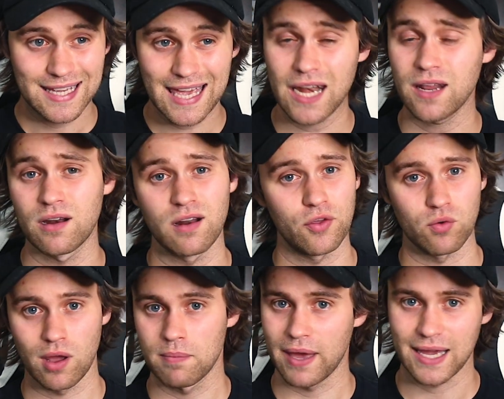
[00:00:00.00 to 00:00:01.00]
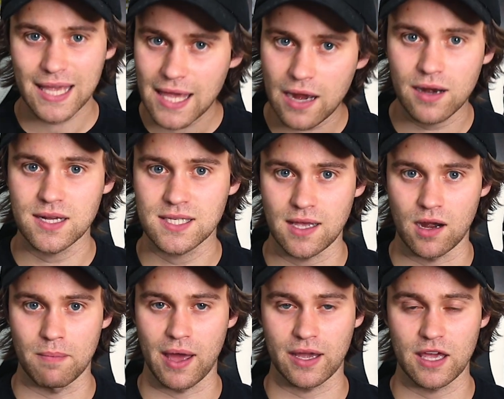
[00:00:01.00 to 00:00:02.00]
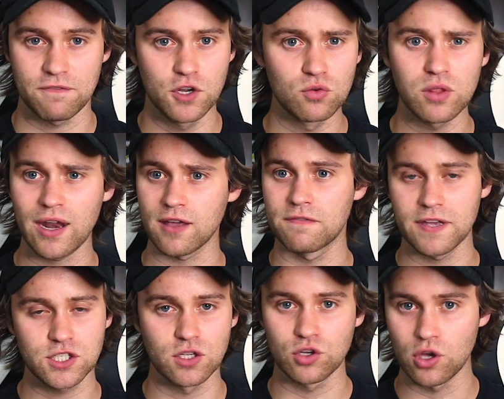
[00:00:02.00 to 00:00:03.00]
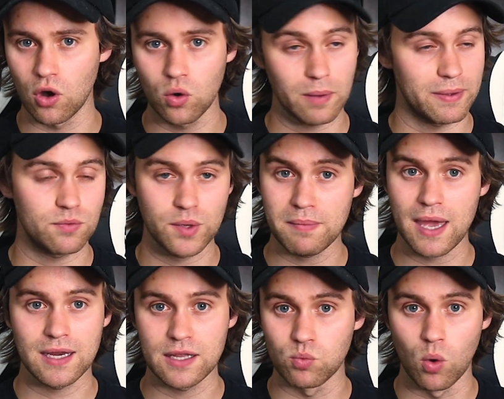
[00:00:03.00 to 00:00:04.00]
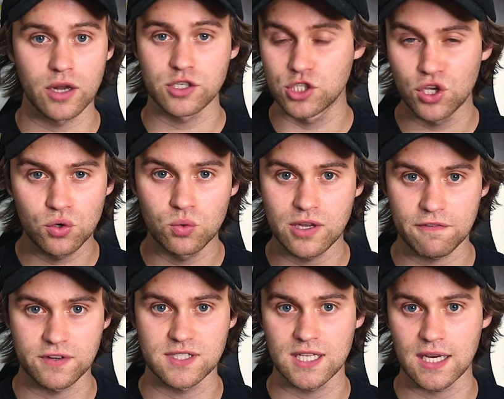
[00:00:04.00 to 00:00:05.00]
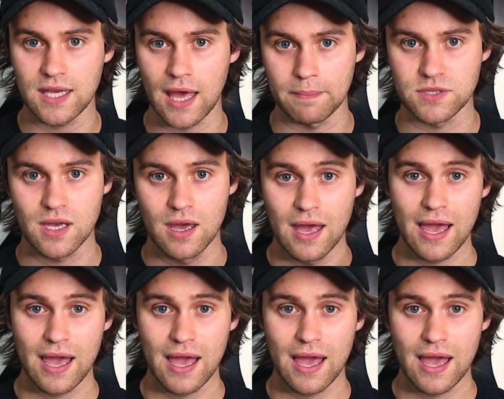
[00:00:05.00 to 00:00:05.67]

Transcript: Get in another right back. Get in a center back. If you're letting Witzel go, I mean, we may need one, two different CDMs.